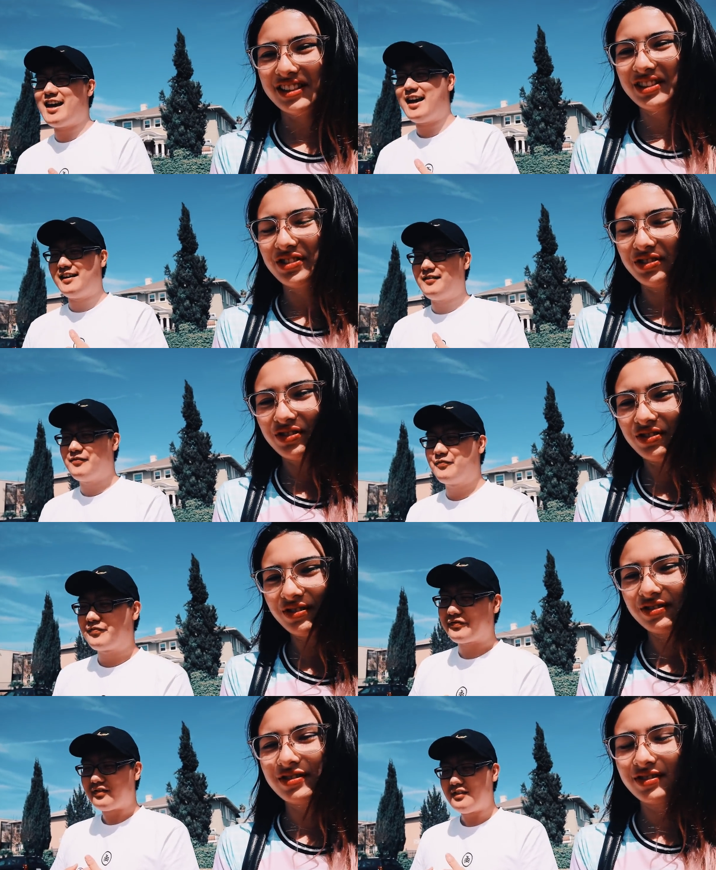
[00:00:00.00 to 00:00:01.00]
Speaker 1: then
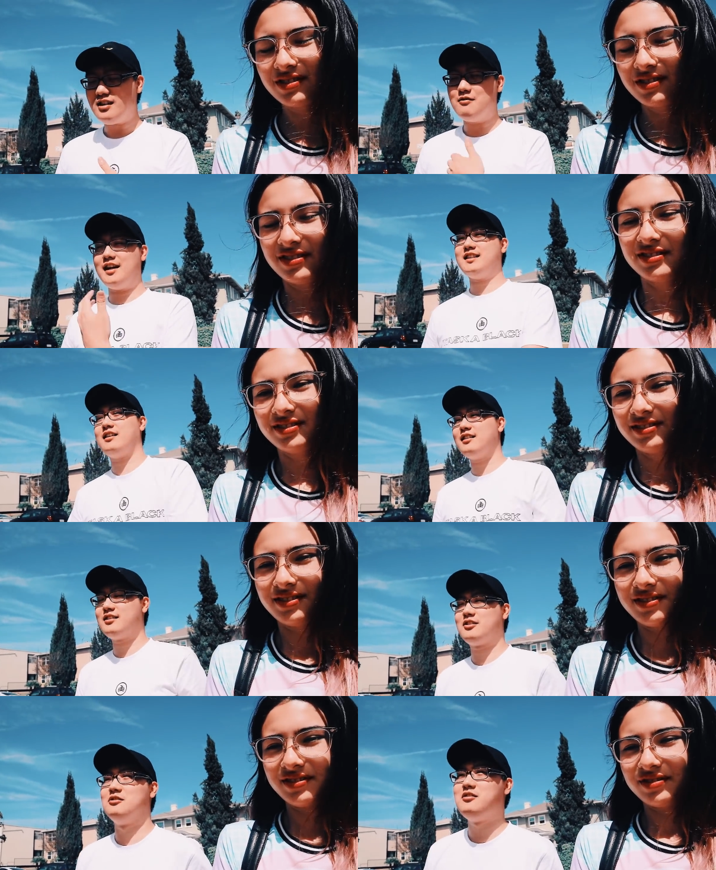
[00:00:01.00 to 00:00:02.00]
when I started
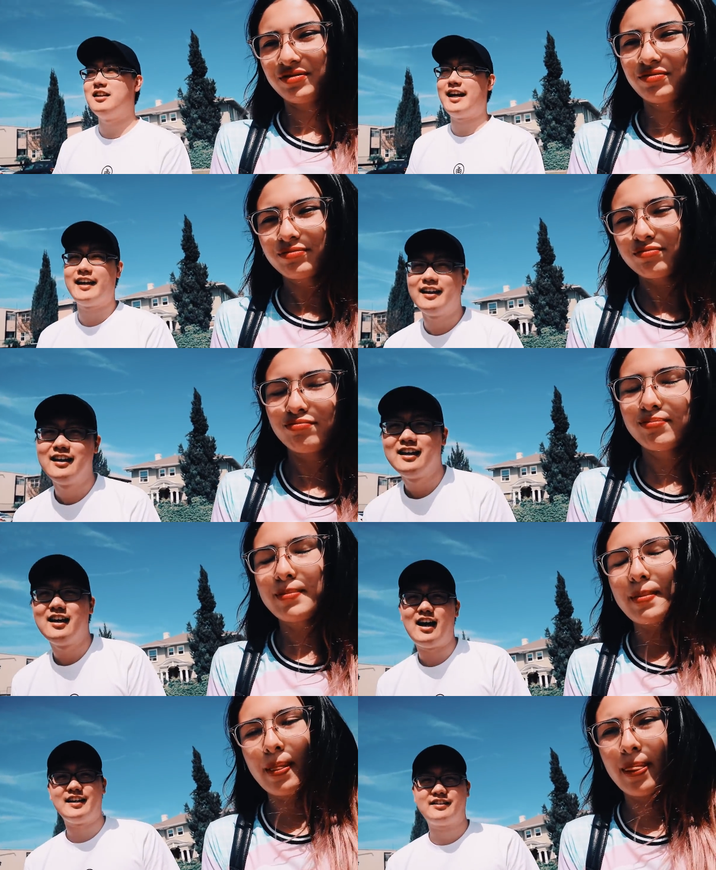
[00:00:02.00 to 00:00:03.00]
school, like,
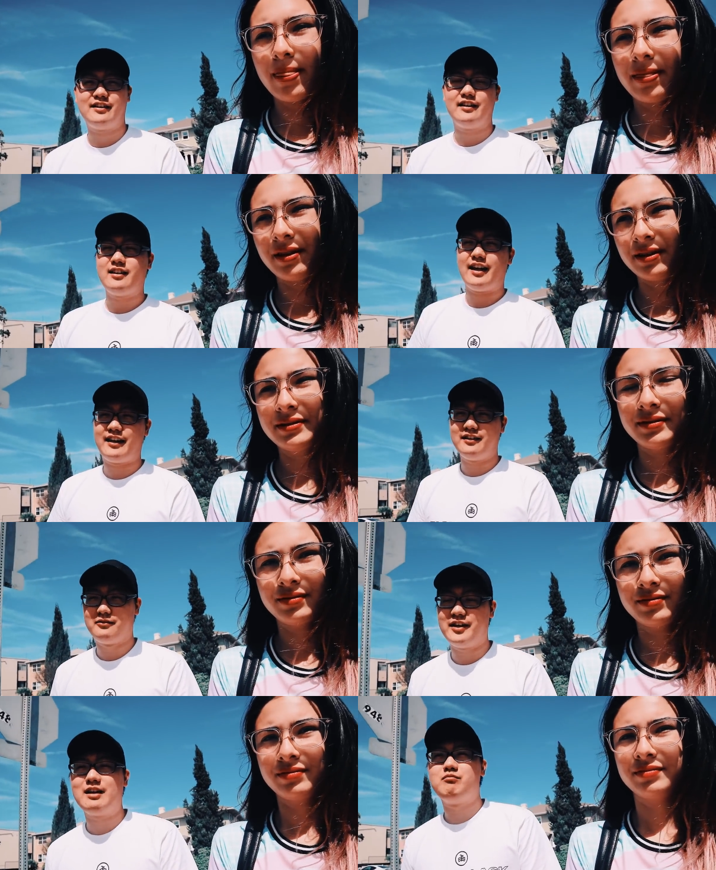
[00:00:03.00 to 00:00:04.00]
I started, like,
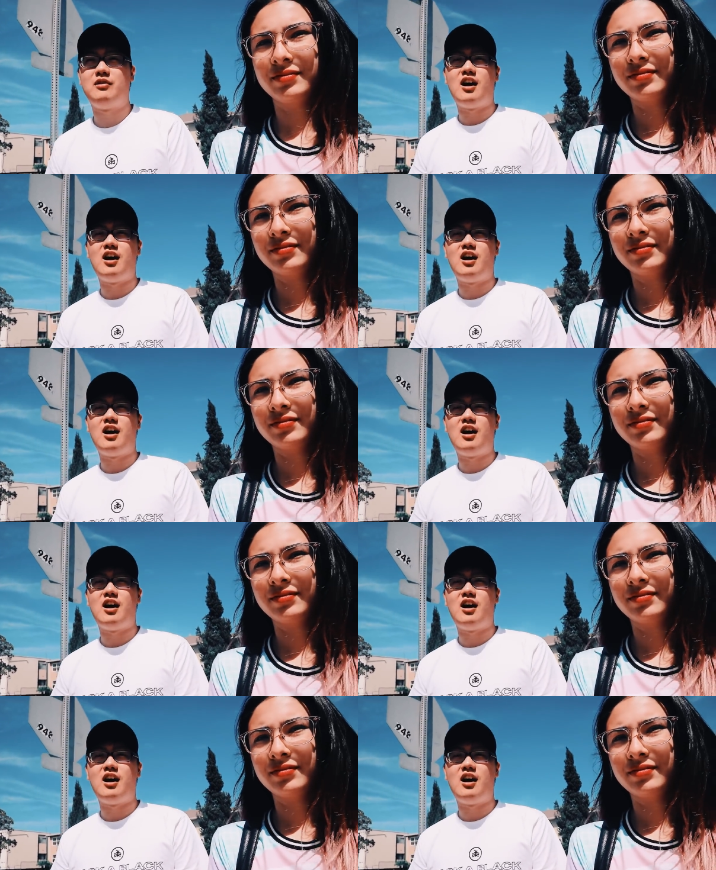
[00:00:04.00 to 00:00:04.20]
reading